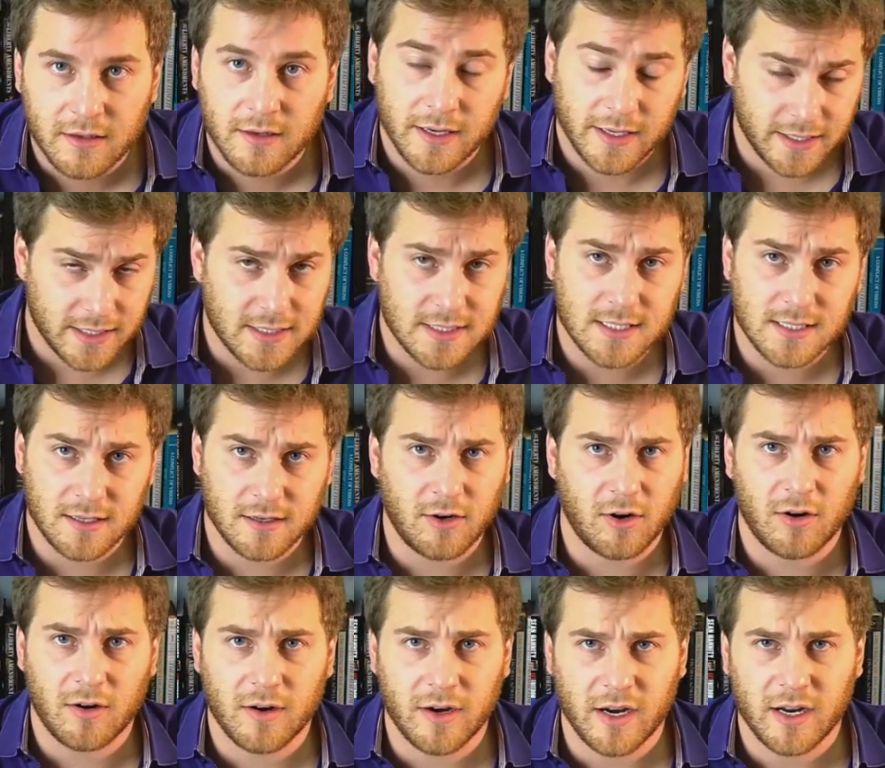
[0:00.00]
It is
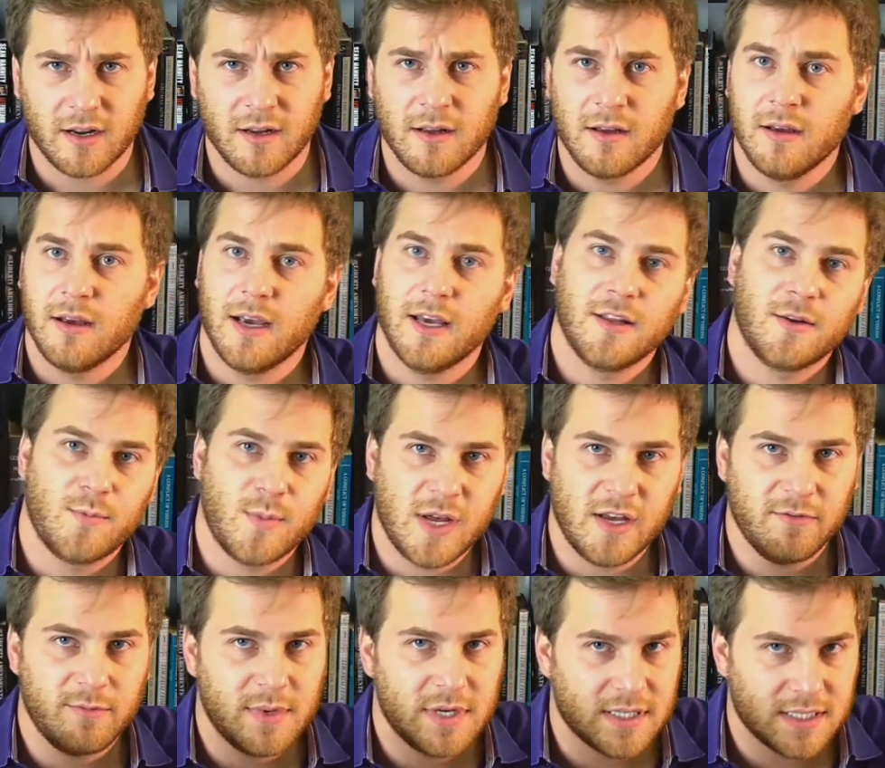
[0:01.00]
occurring, and there
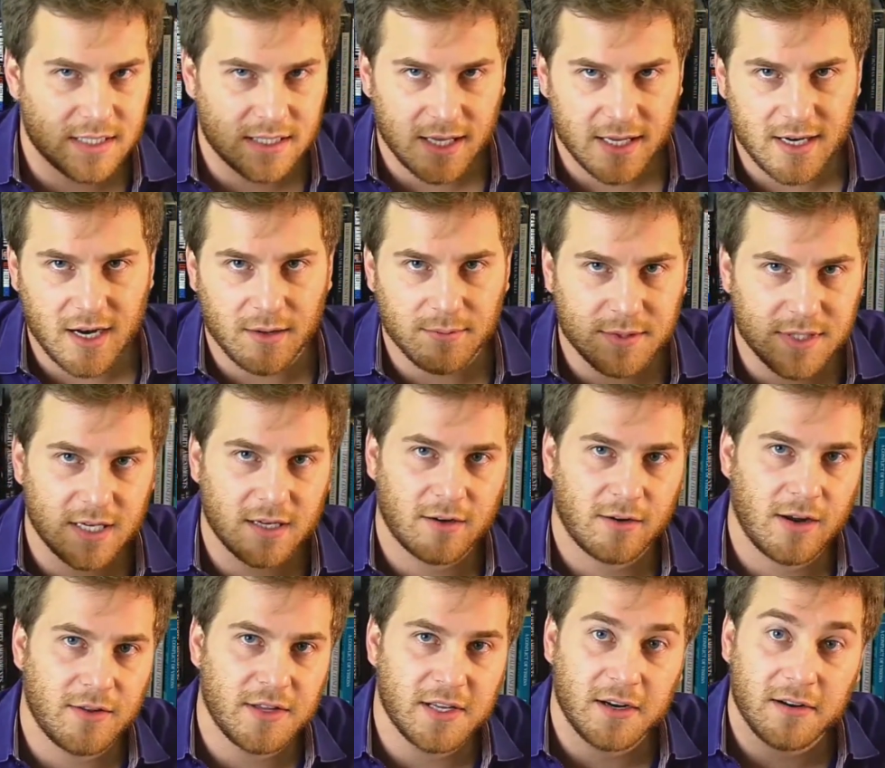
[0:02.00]
may have been a slight uptick
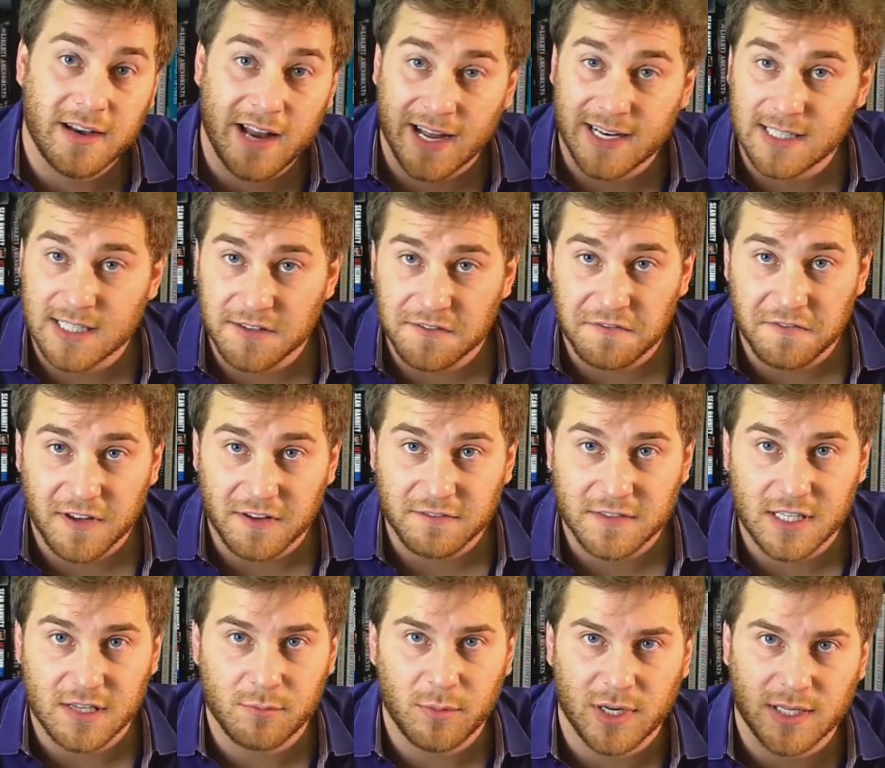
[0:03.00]
around the year nineteen
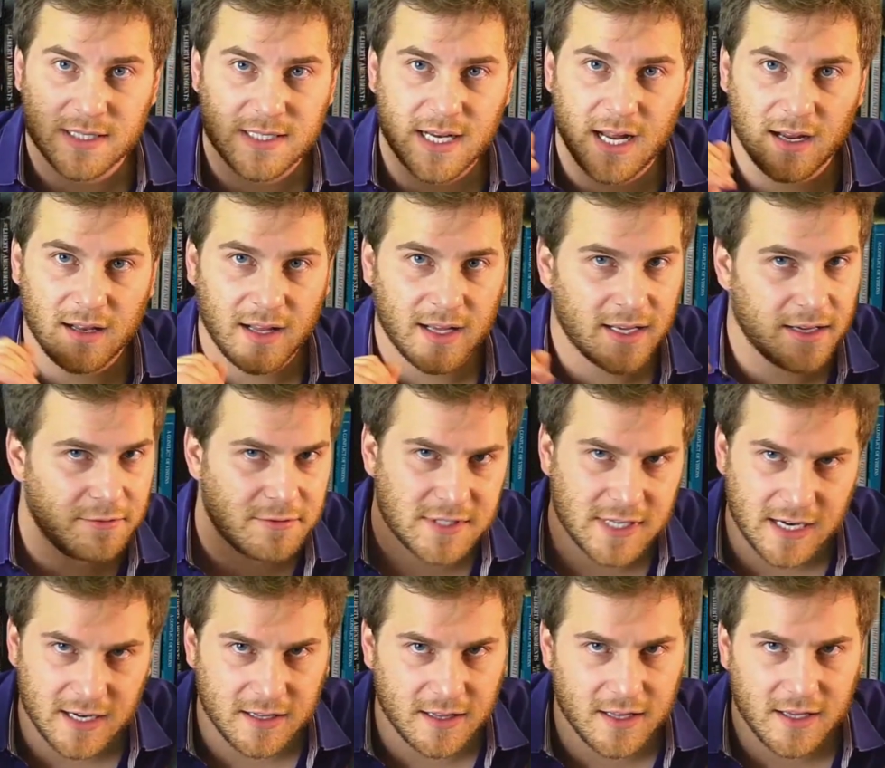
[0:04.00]
fifty, but it's not like it
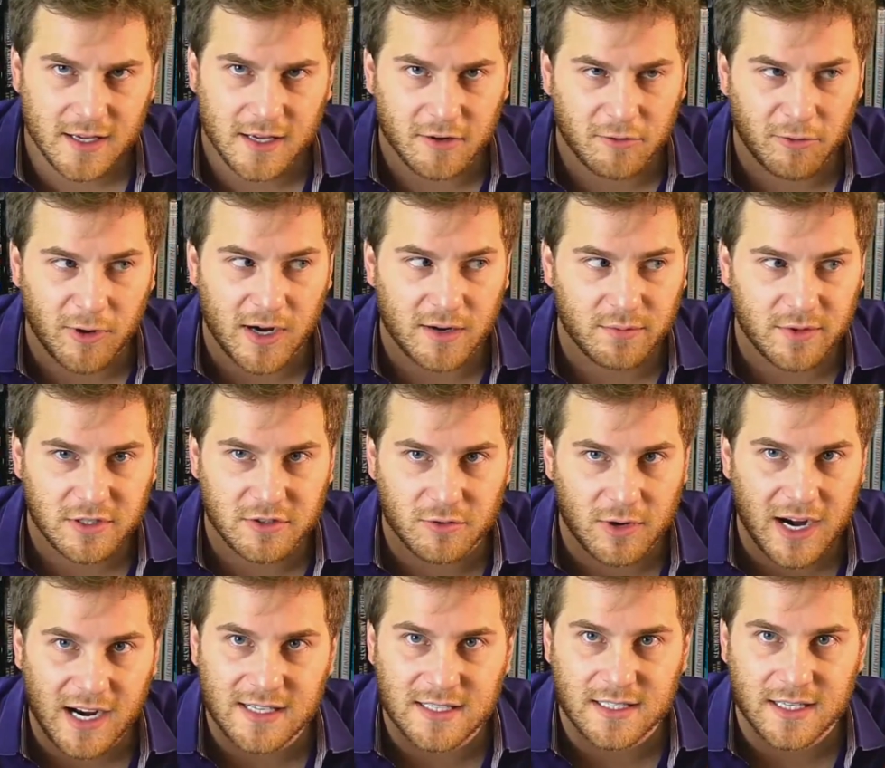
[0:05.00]
was anything incredibly
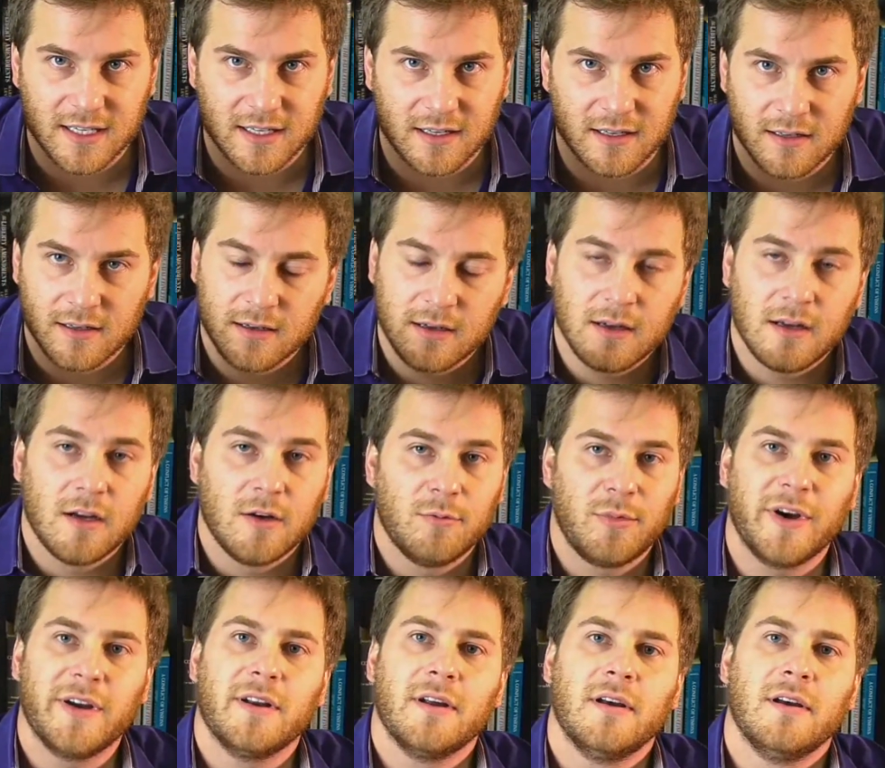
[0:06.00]
drastic.
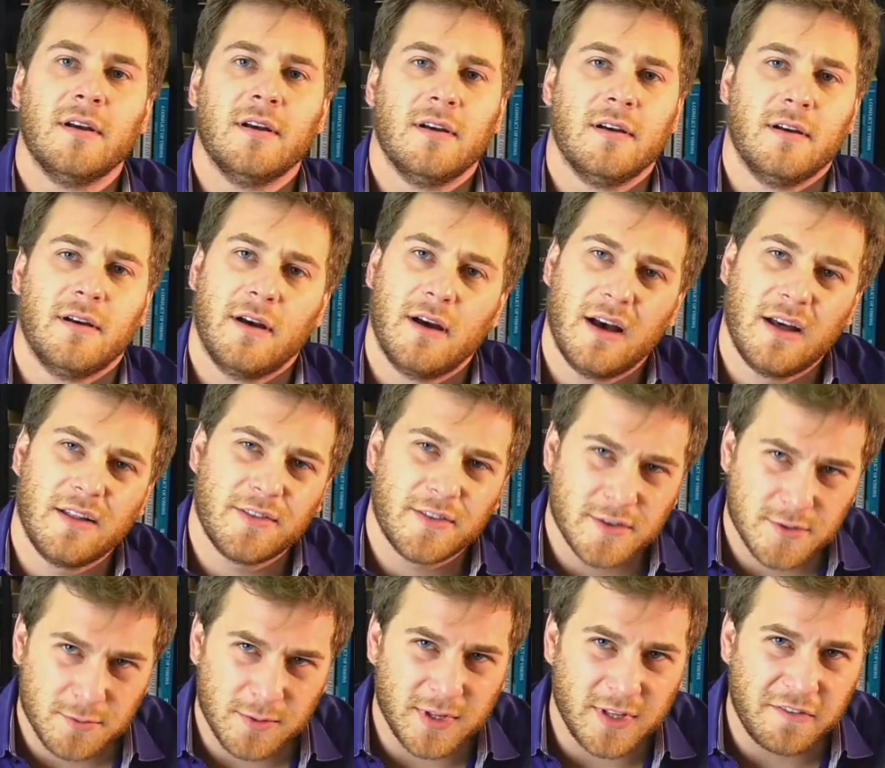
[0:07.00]
But
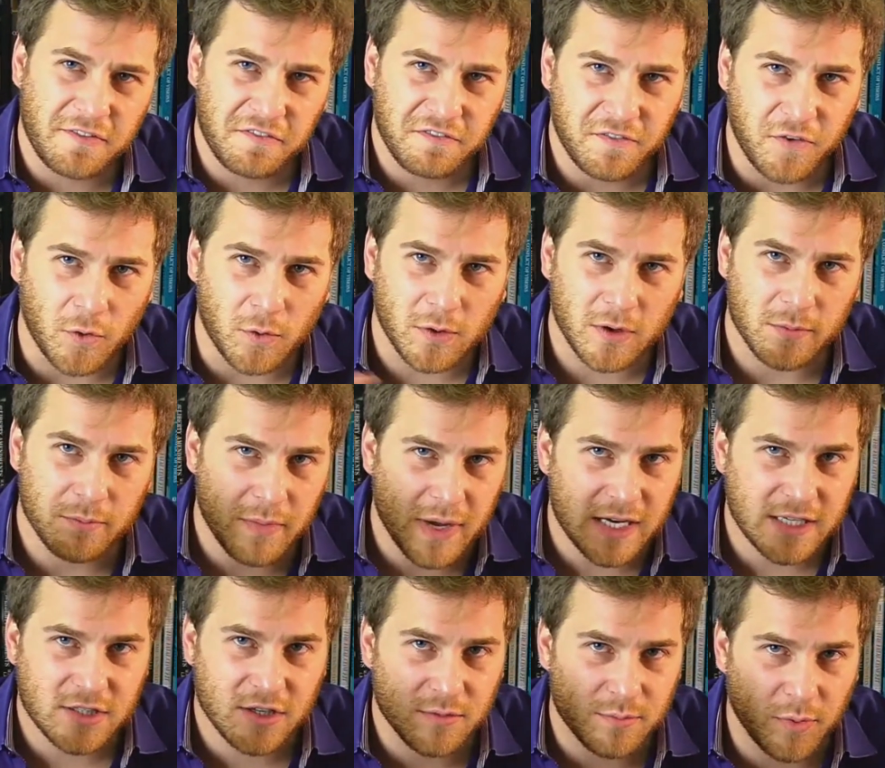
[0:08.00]
there's really four
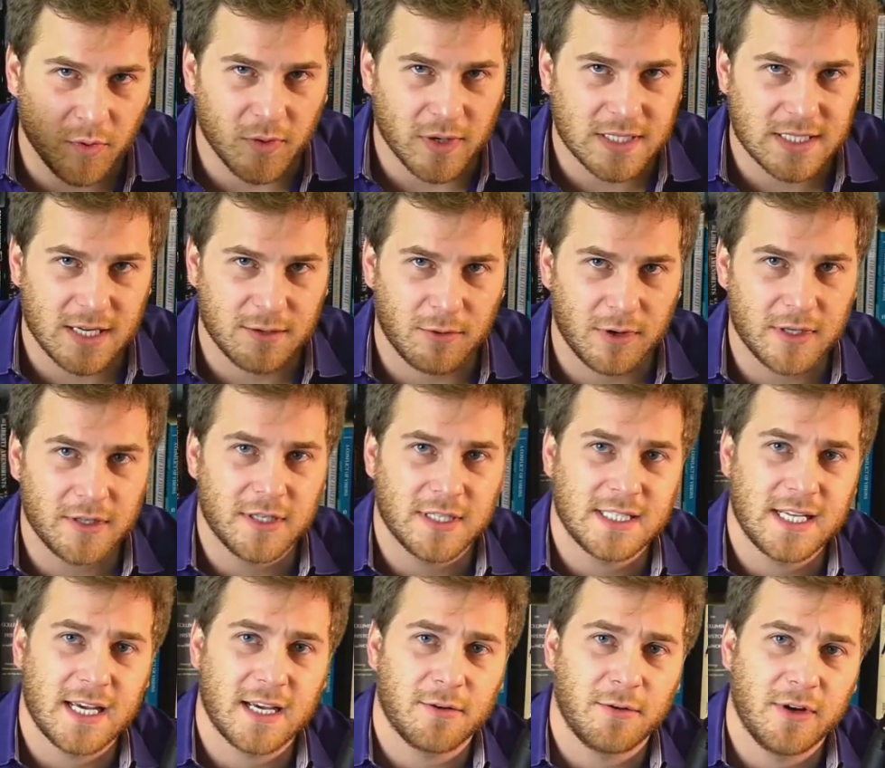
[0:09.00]
major points I want you to
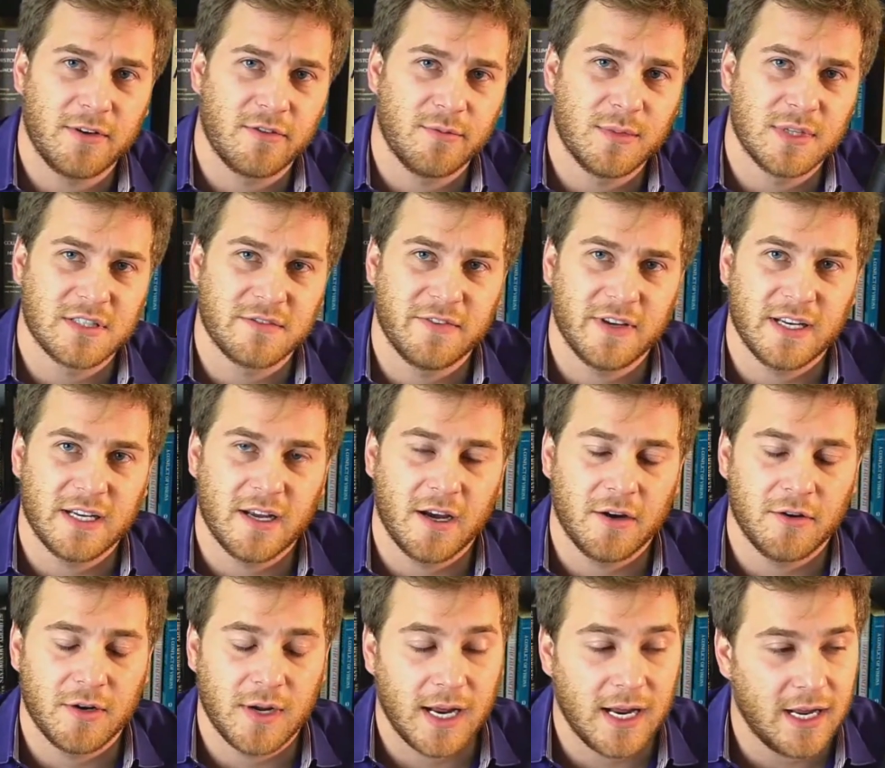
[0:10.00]
take away from this video.